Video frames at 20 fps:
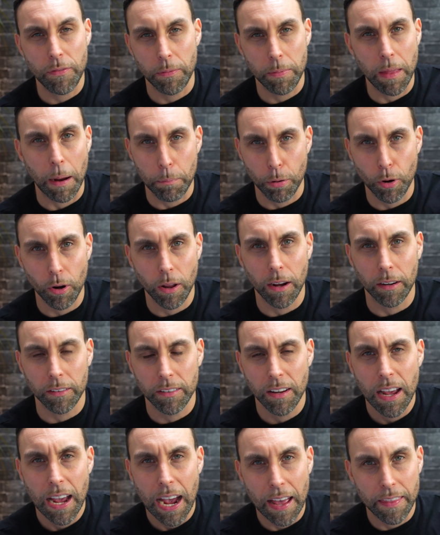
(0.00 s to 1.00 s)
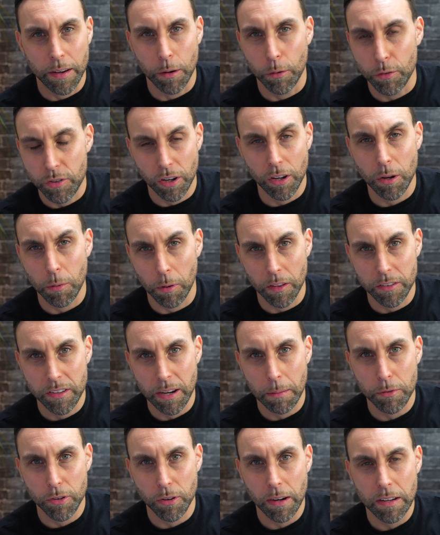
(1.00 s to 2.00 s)
product, and then it will tell you what the
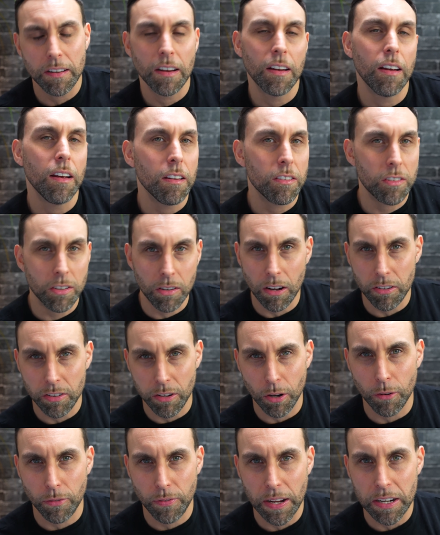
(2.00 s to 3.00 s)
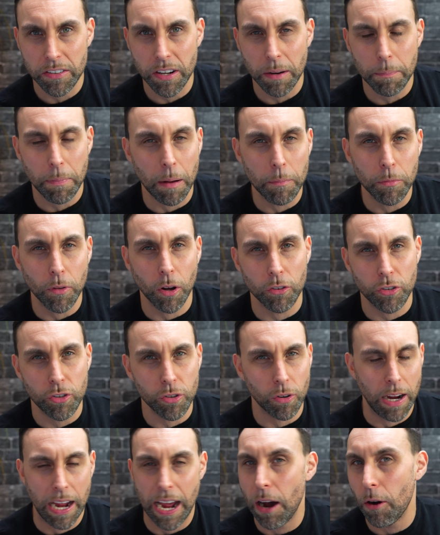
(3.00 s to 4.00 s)
temperature is. It's a nice little feature, but I'm not
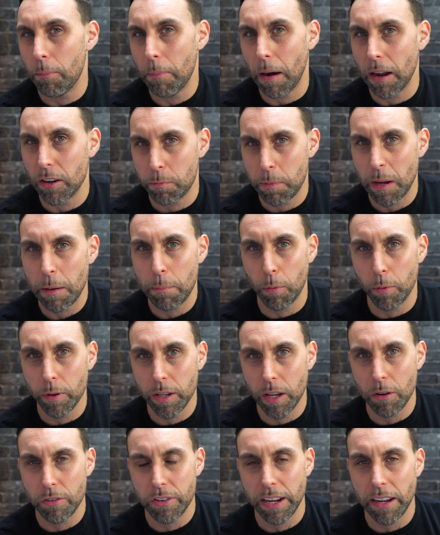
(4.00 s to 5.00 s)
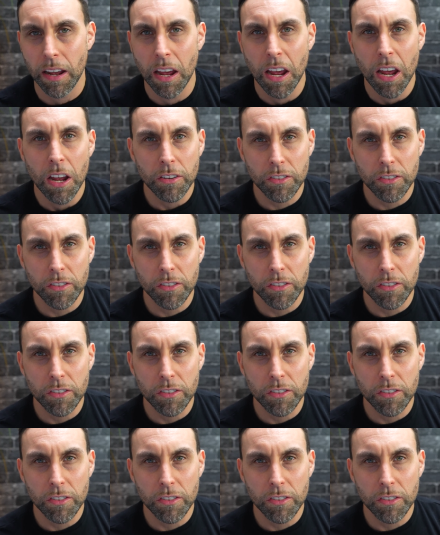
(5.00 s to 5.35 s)
sure how much people will use it.